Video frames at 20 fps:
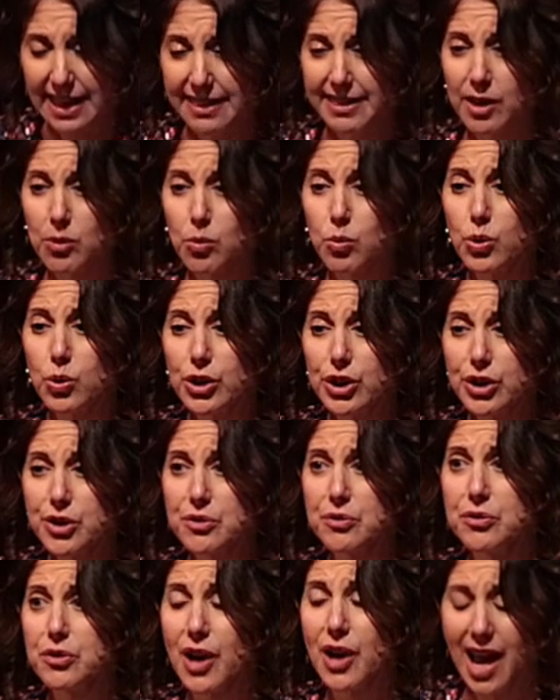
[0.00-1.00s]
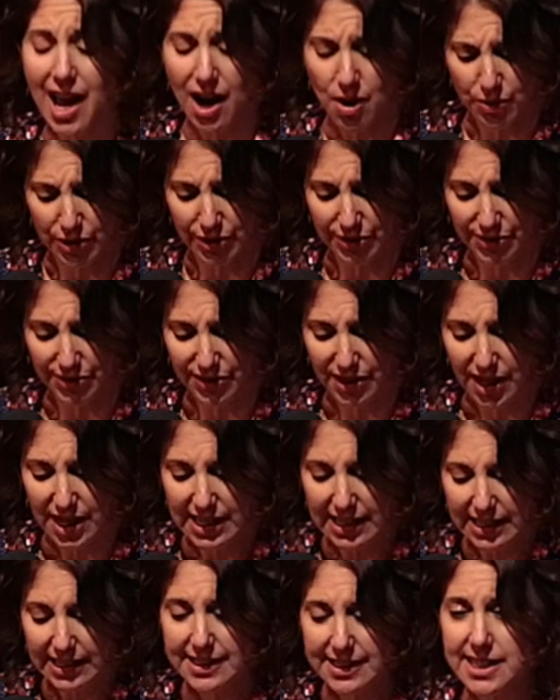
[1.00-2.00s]
They worked for hours,
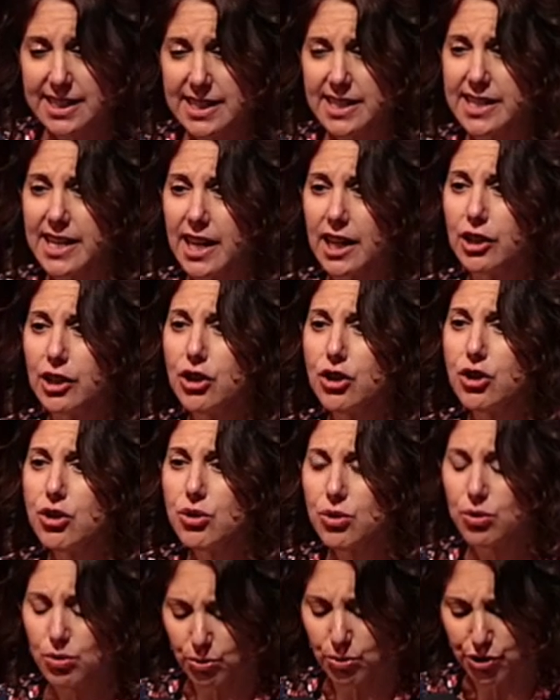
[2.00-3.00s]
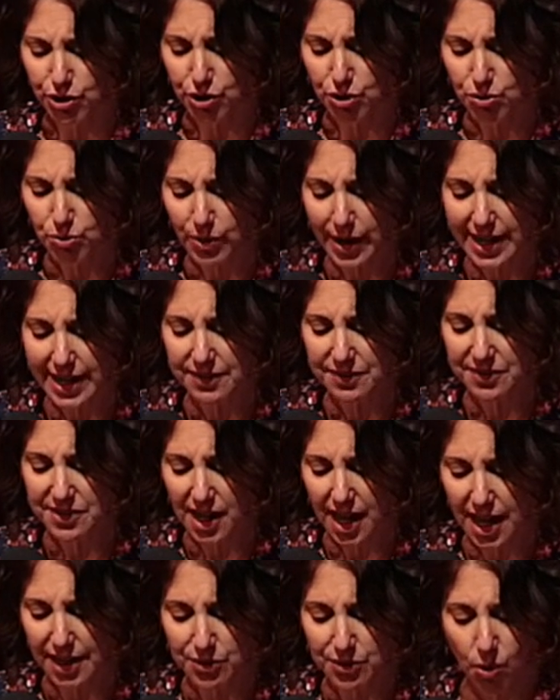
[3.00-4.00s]
digging a huge, grave
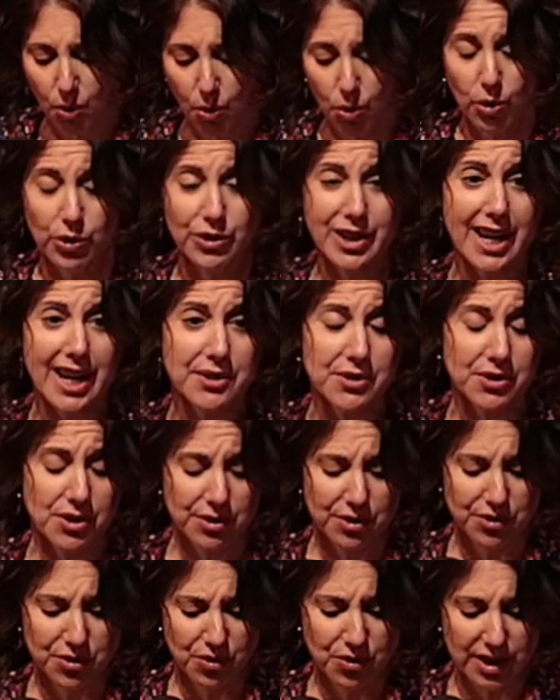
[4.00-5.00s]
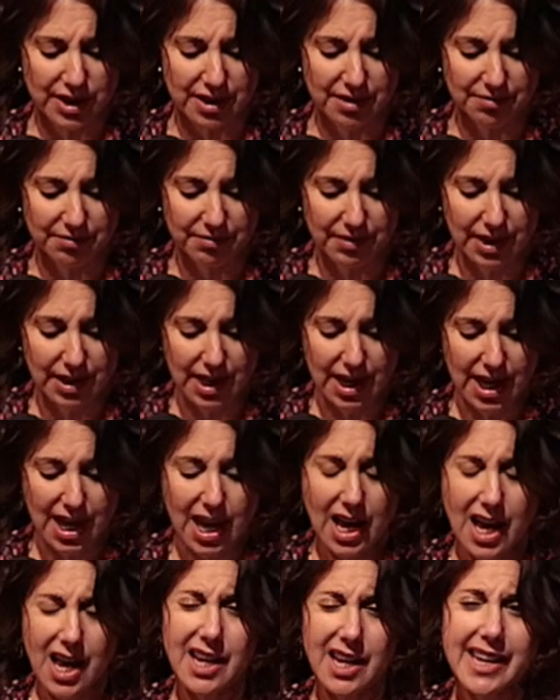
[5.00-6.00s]
size hole next to the tree.
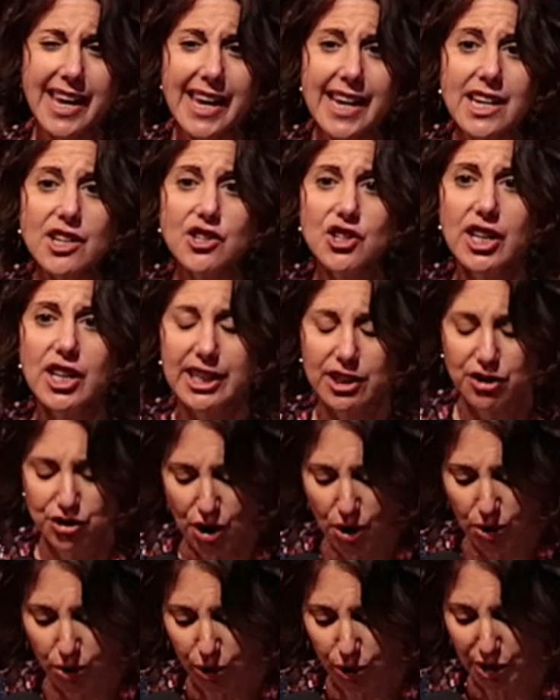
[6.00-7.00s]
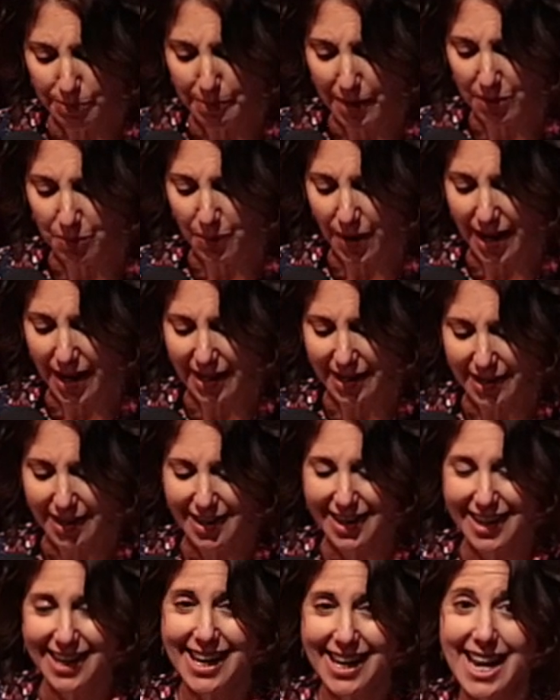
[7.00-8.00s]
Occasionally, Joe looked my way.
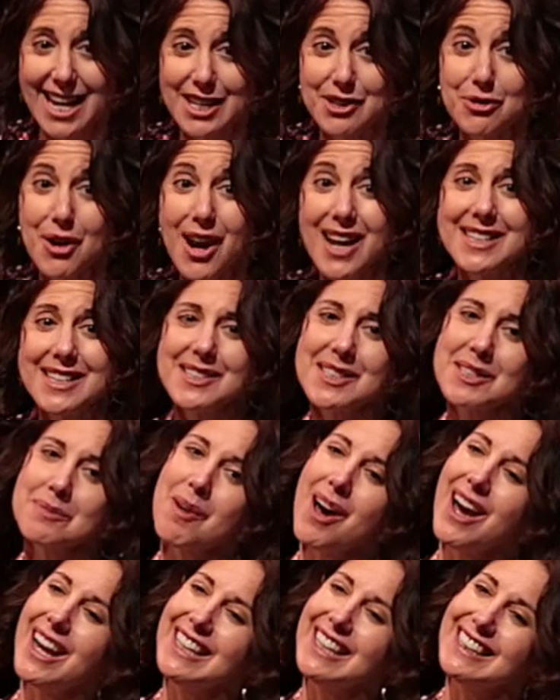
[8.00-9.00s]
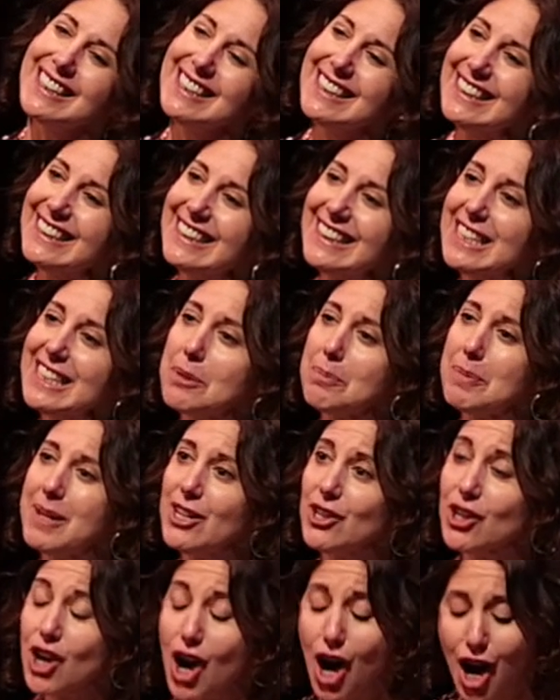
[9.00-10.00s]
I tried to smile and
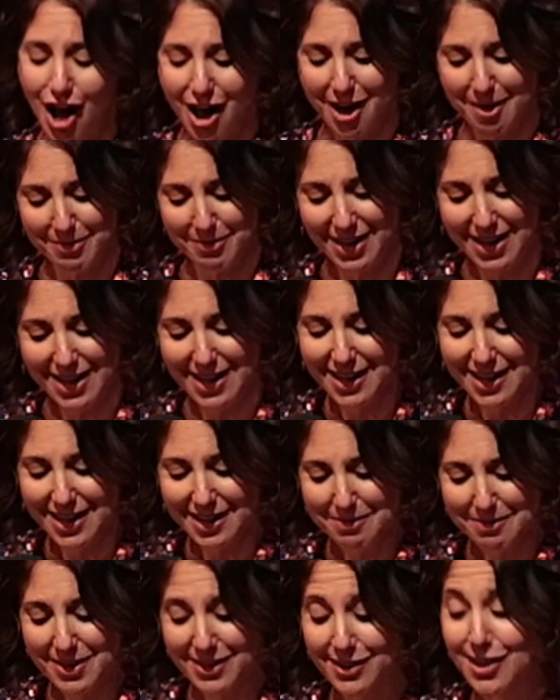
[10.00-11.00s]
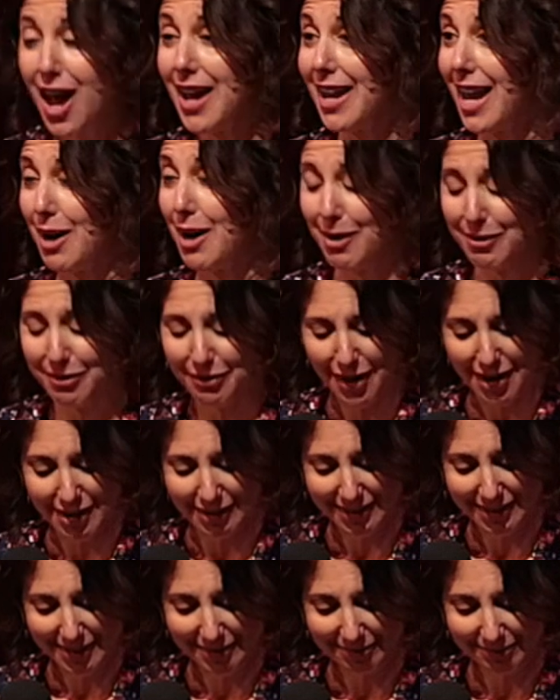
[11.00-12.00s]
appear calm. It's not how I
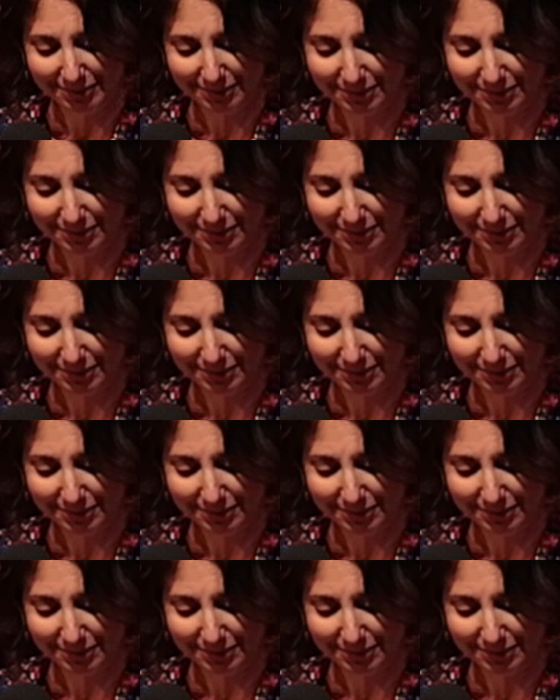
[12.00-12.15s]
felt.